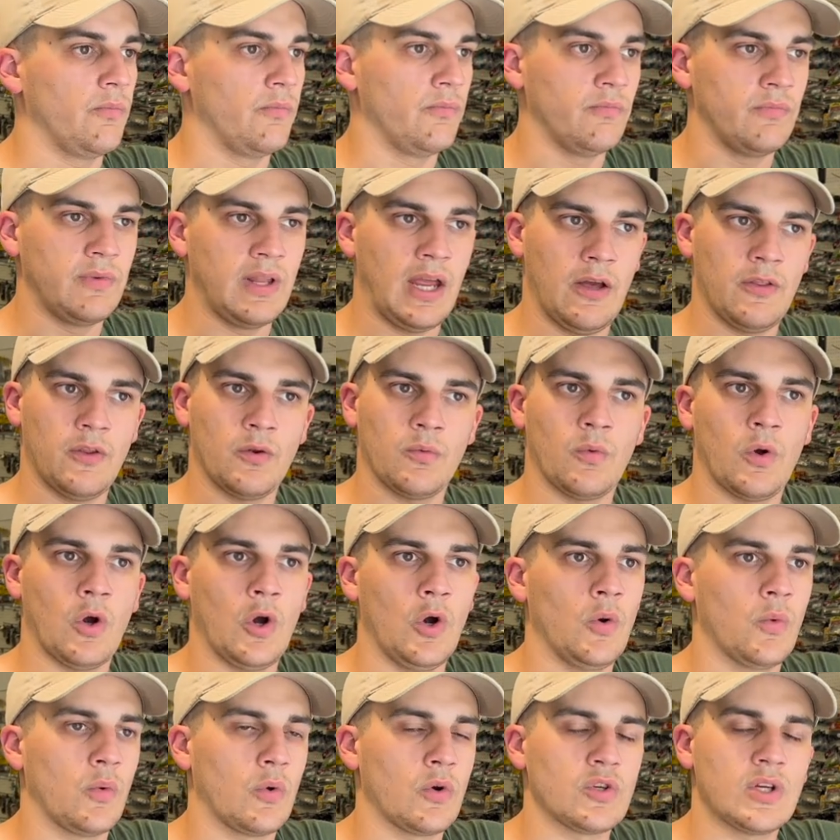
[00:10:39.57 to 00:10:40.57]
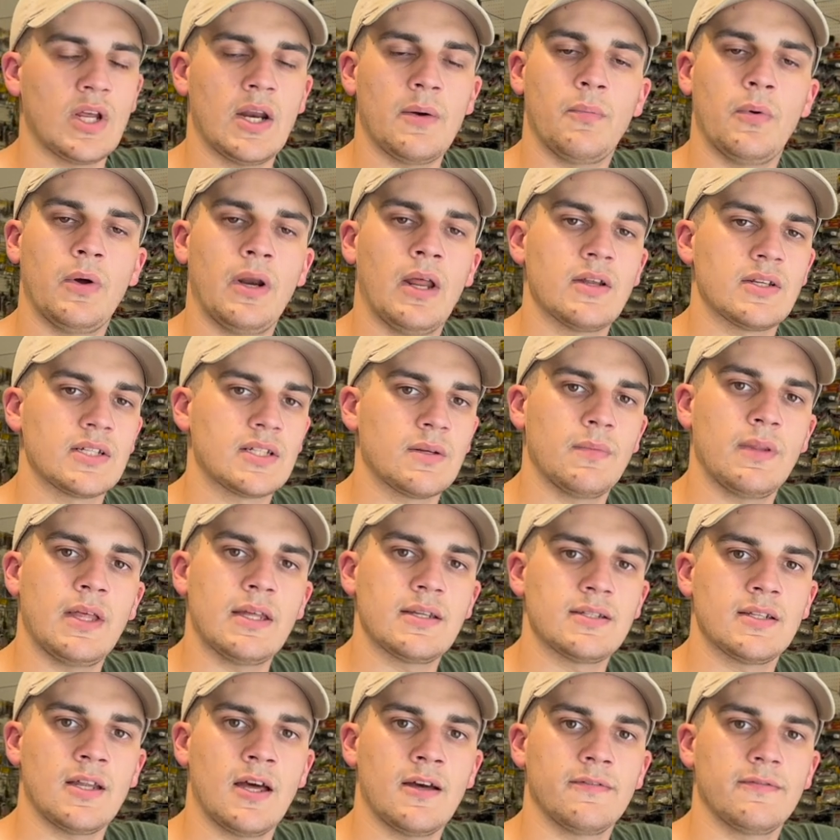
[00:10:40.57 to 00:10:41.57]
down the road, we're going to try to put out some of that
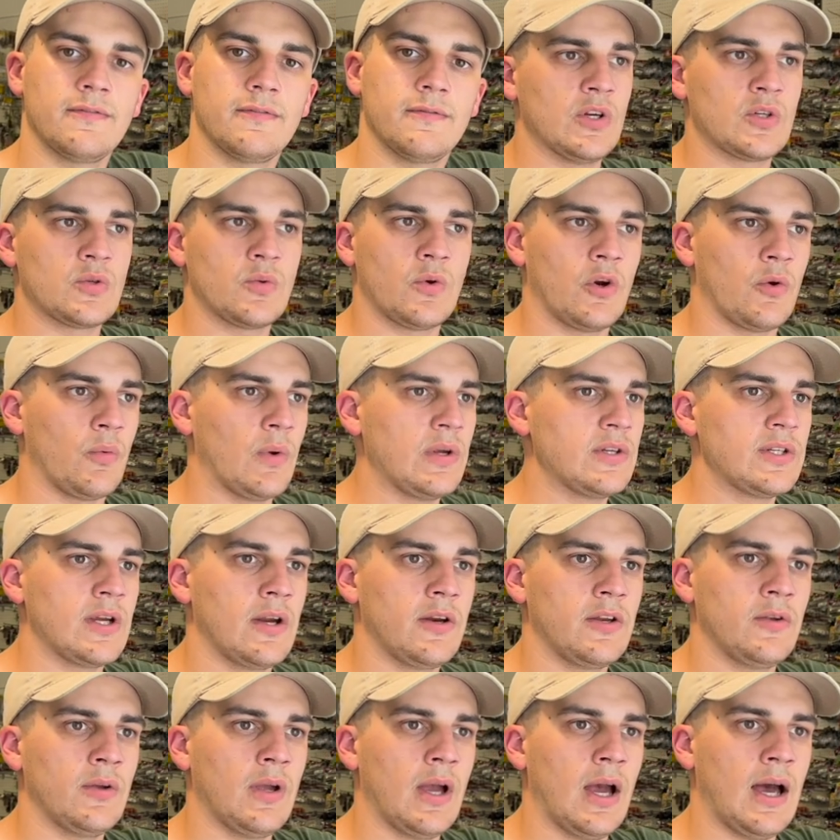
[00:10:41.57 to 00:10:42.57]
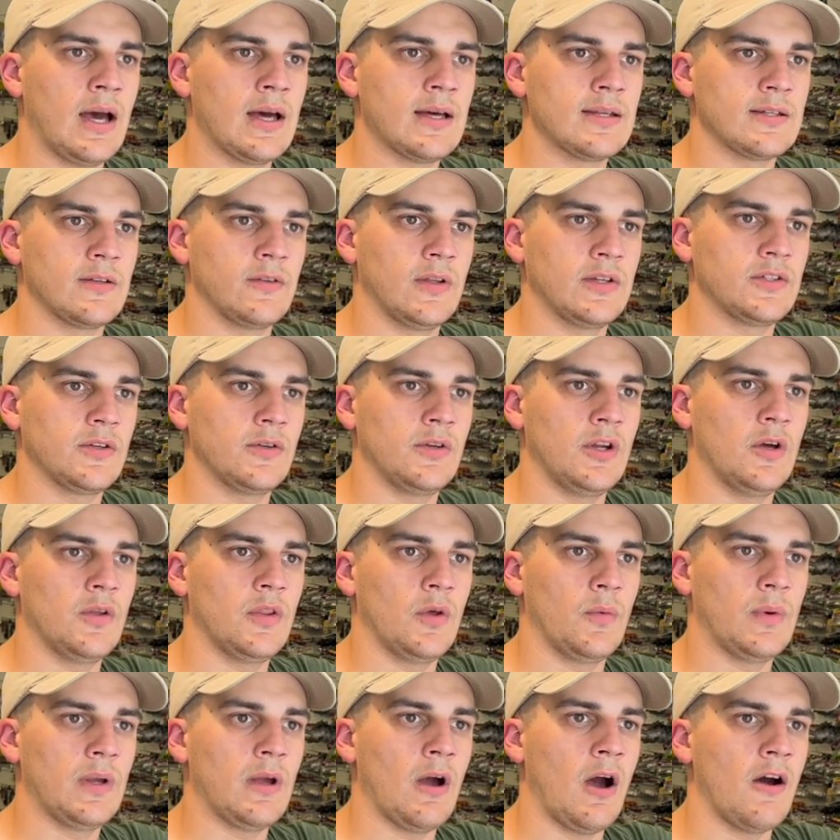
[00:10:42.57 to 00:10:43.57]
stuff. Just wanted to reach out to you guys and let you know
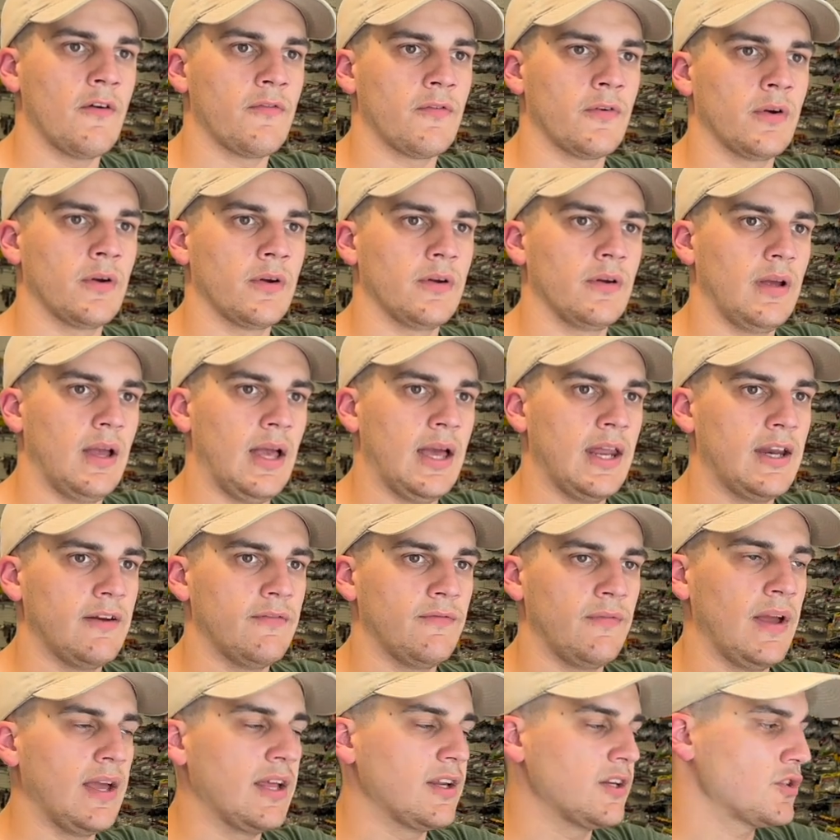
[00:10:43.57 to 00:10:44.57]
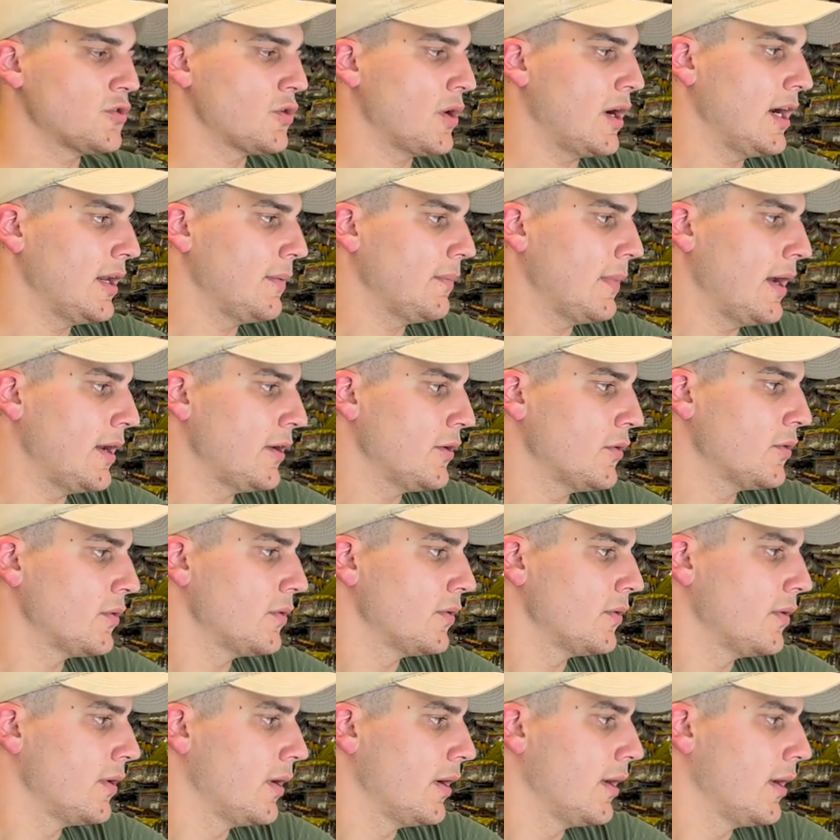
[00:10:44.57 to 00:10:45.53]
that we offer an advanced trading manual.